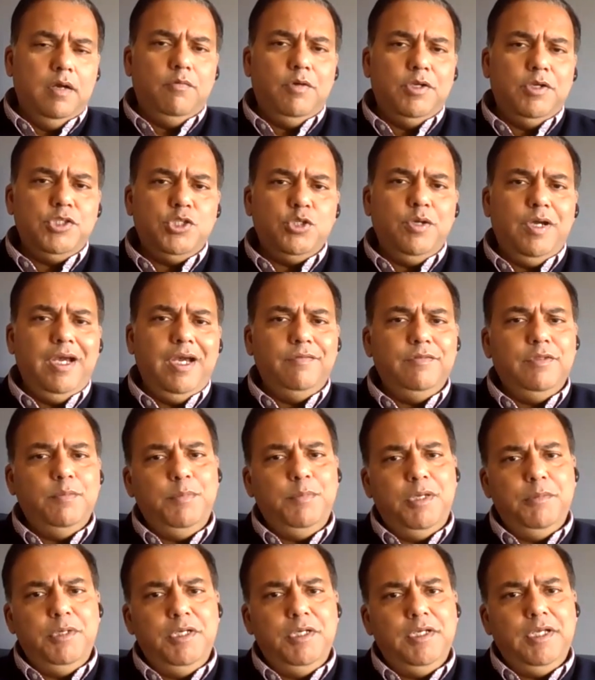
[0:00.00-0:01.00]
once you have the
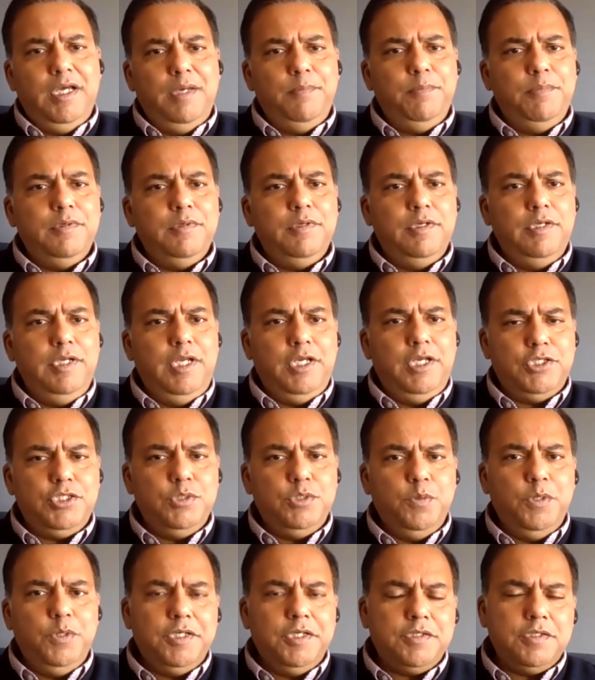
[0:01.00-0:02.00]
payment app next
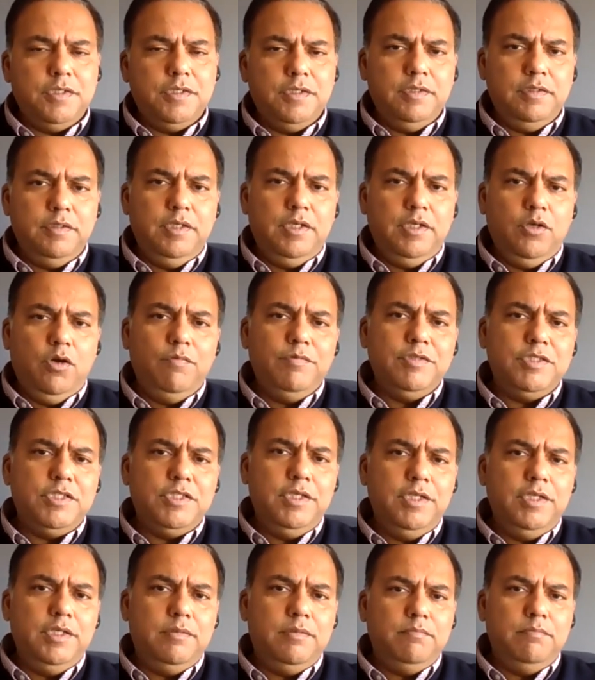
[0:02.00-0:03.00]
to it, then
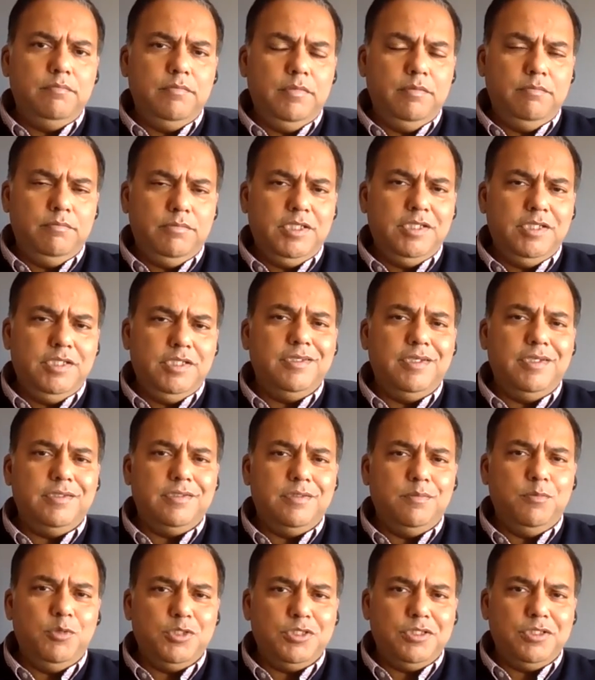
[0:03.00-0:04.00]
obviously since it
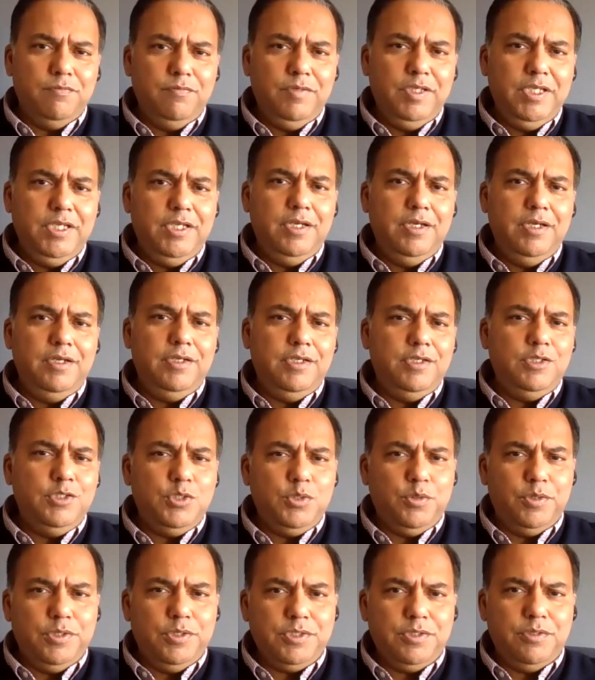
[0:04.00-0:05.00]
is the most convenient,
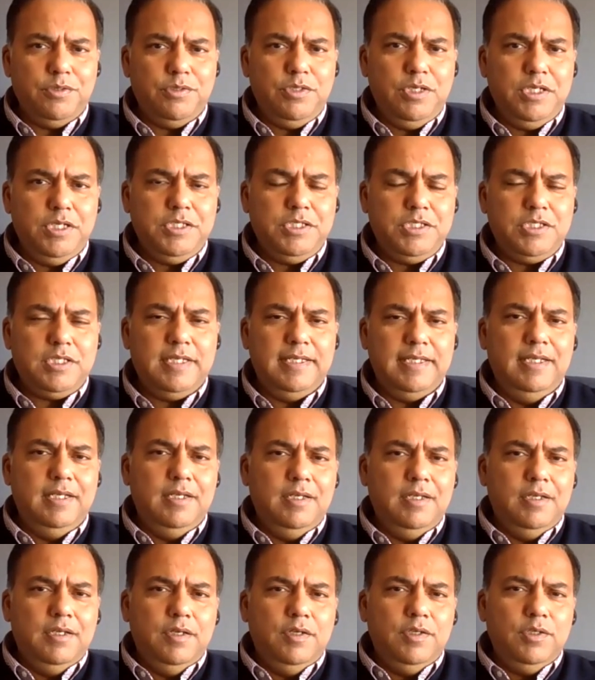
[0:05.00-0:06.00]
enjoys your trust,
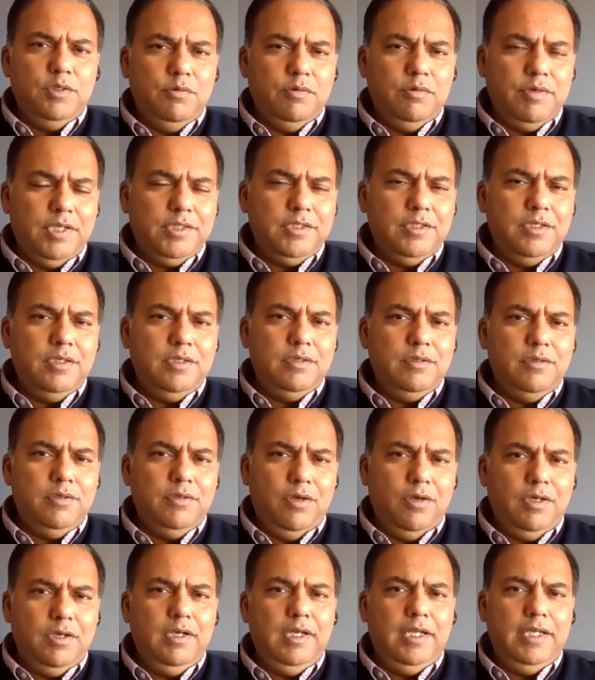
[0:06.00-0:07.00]
you'll rather
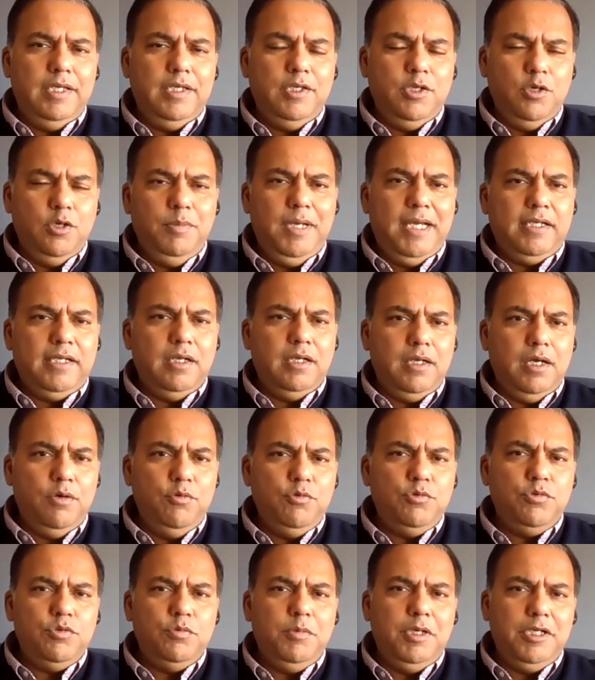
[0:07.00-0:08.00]
not link your bank
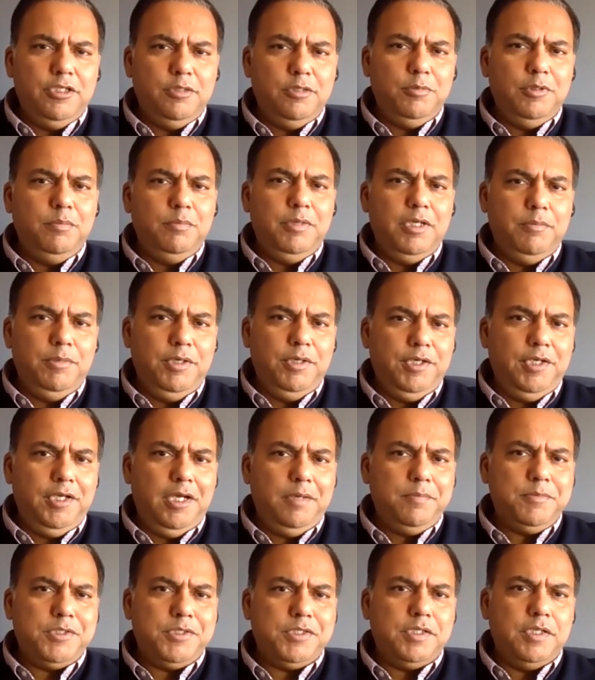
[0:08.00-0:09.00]
account to multiple payment
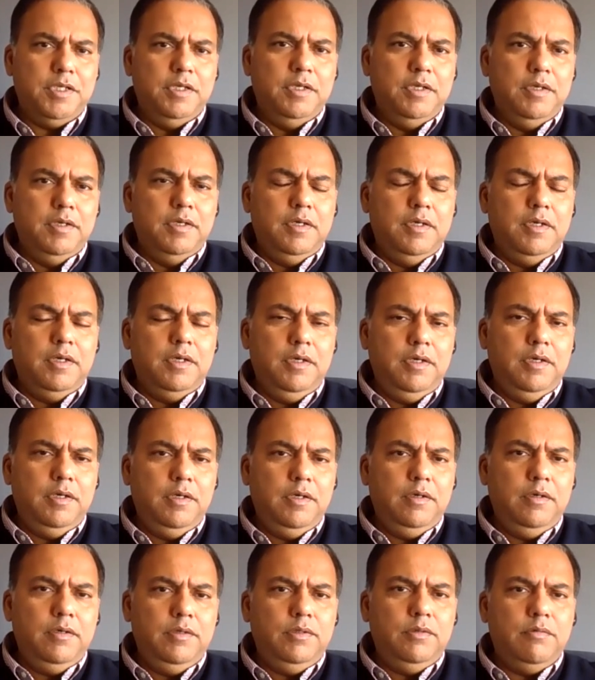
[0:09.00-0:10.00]
apps. Hmm.
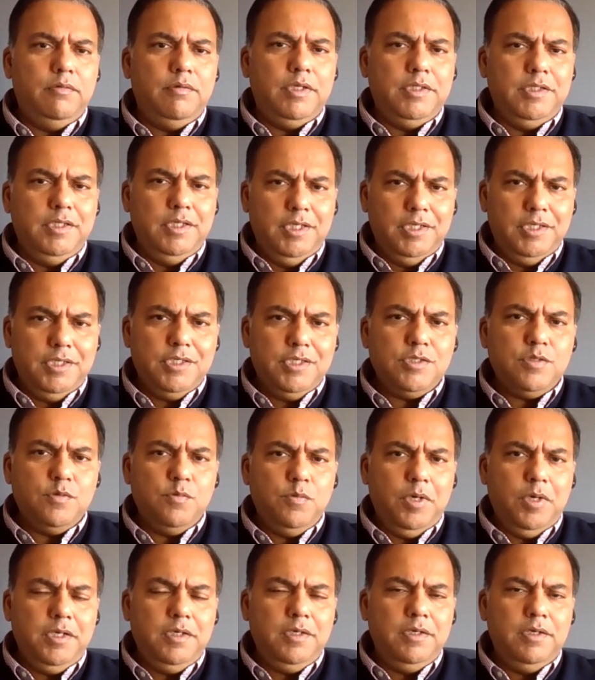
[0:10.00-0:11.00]
Uh, you'd rather link it to
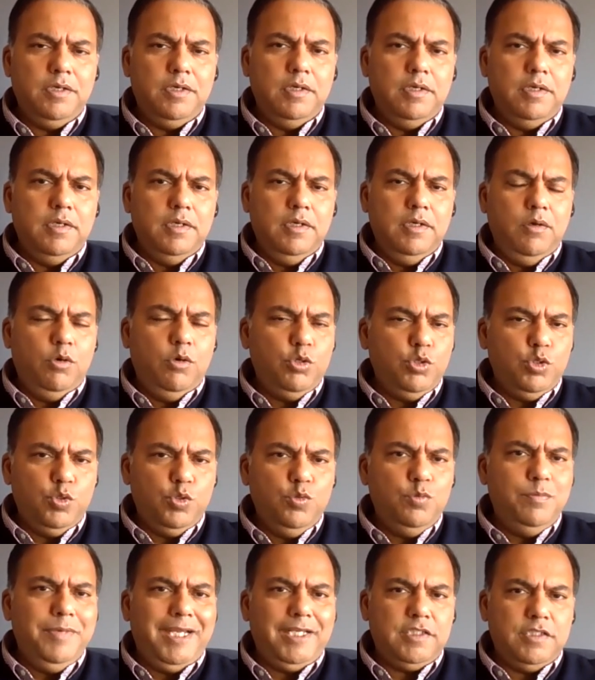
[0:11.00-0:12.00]
one or
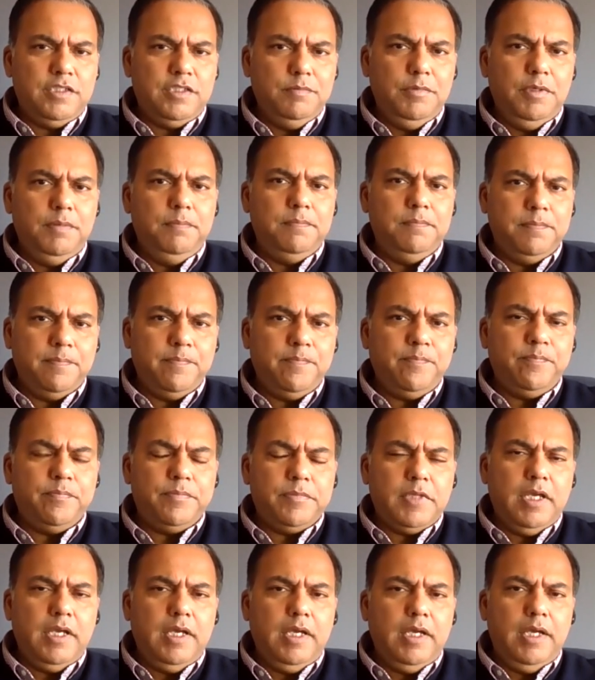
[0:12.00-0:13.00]
two maximum,
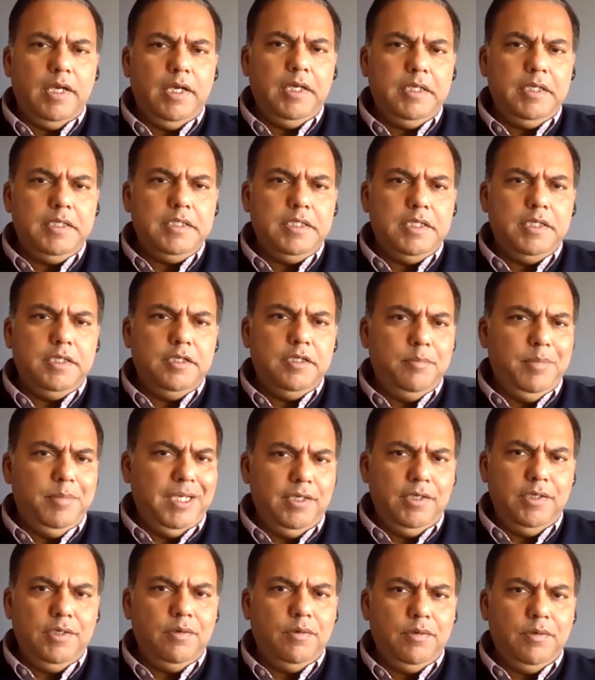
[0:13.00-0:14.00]
and uh,
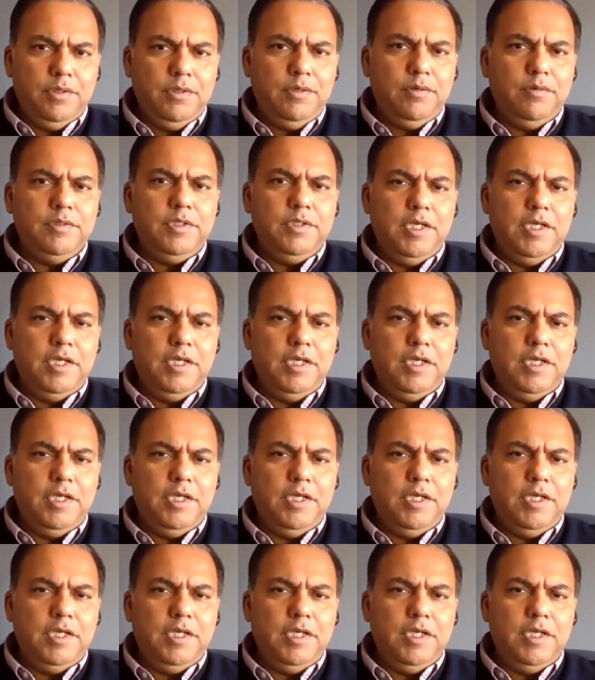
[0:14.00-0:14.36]
depending on you know